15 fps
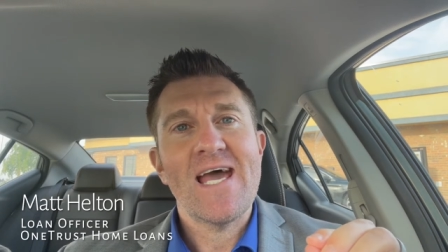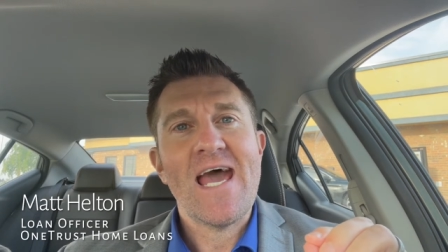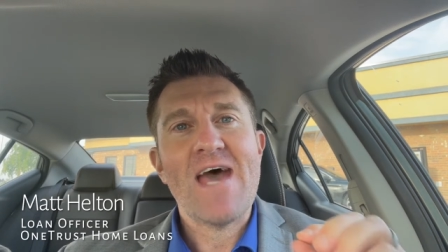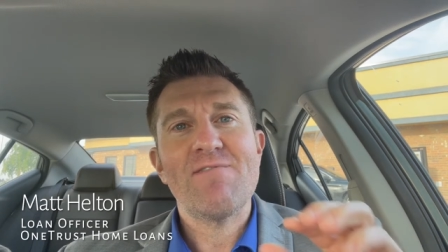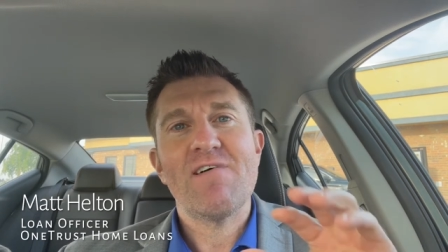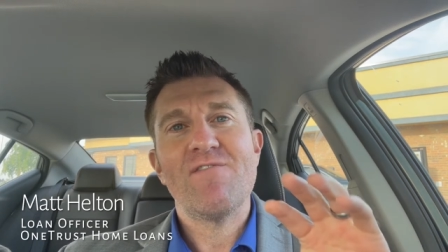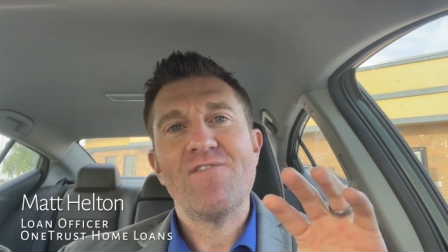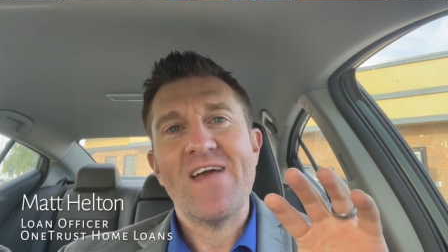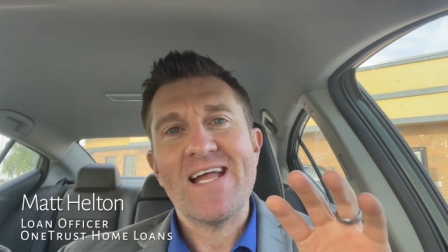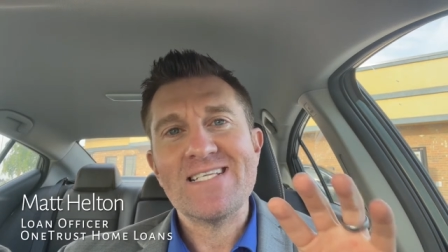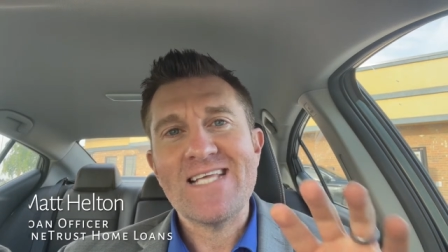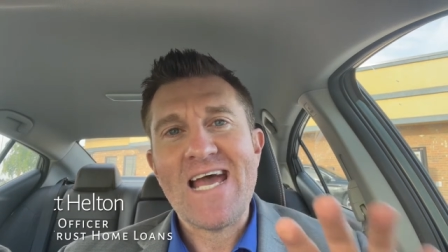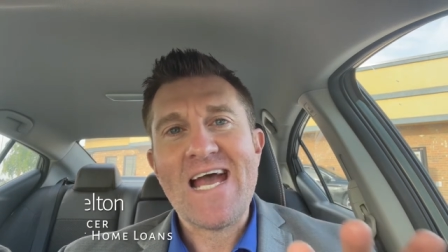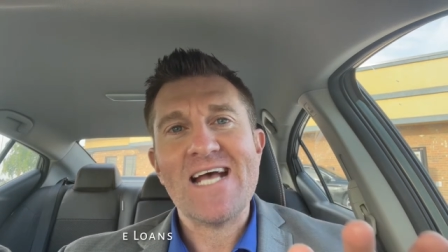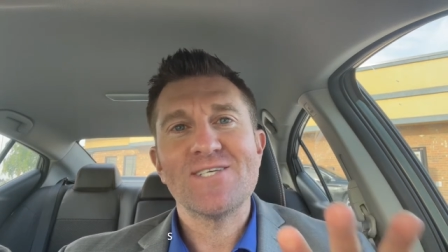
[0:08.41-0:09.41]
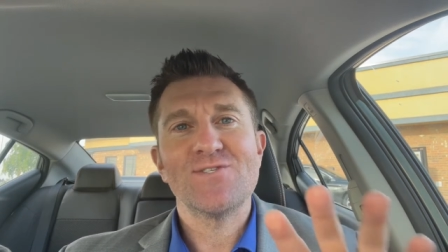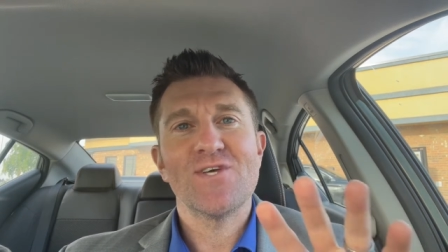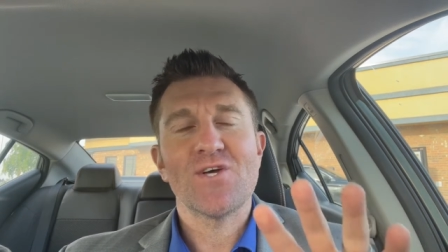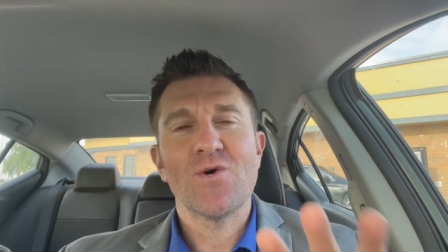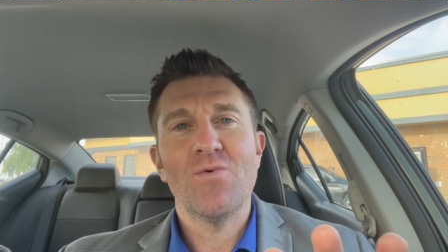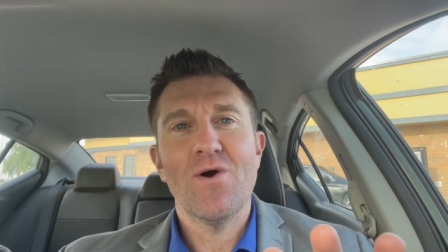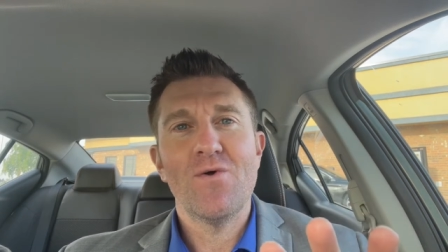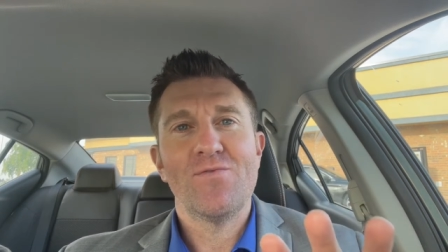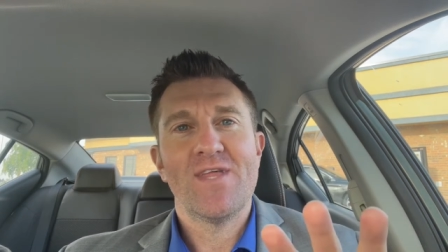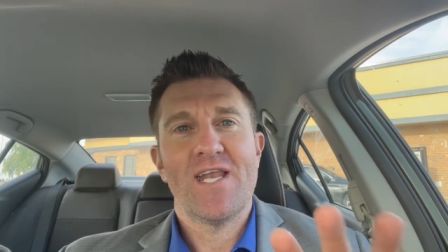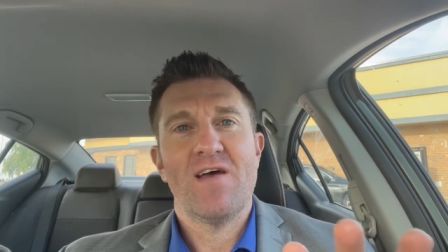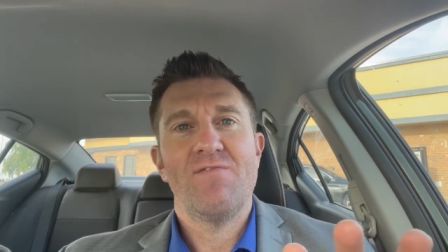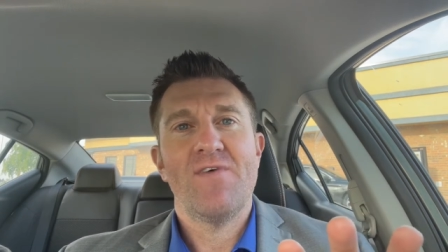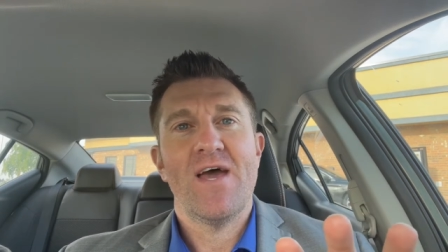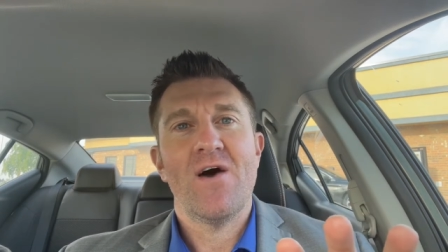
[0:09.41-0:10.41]
have a fantastic quote that
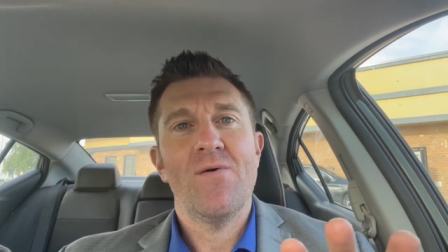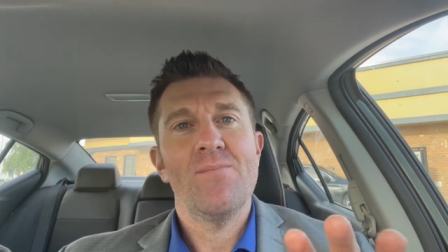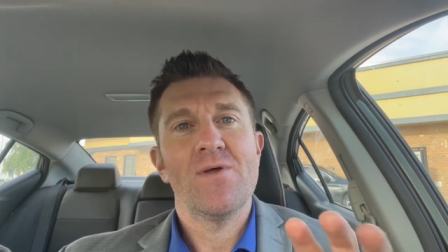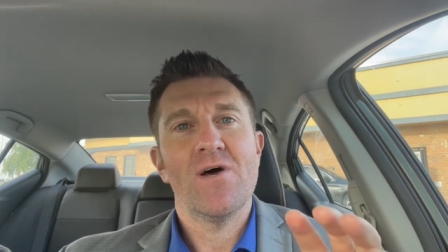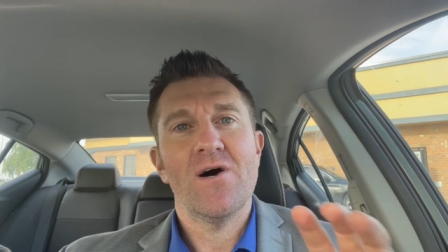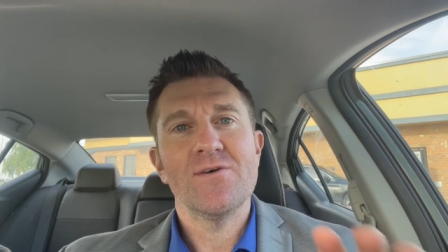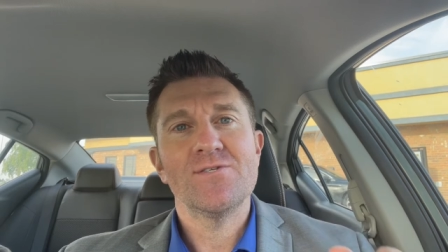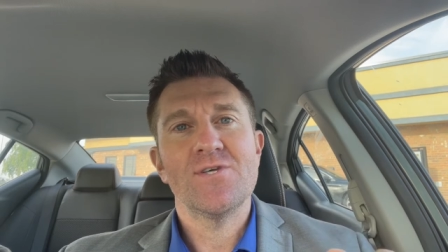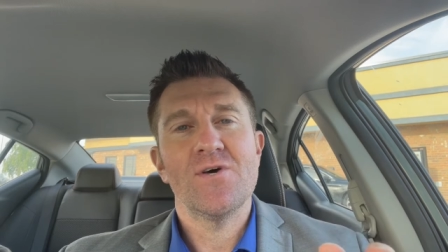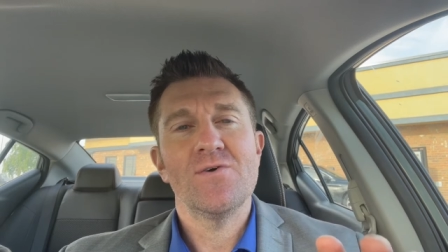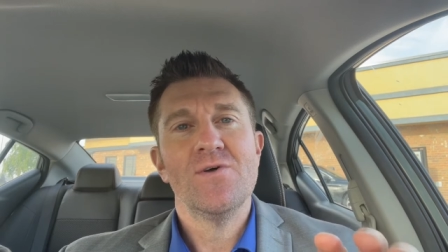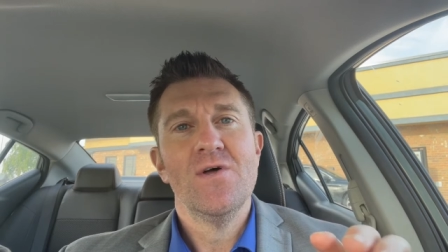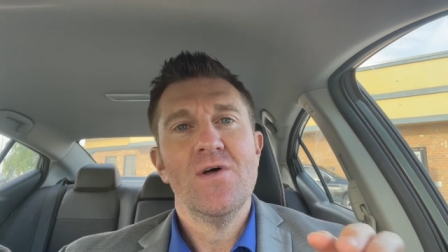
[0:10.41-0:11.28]
I found, but also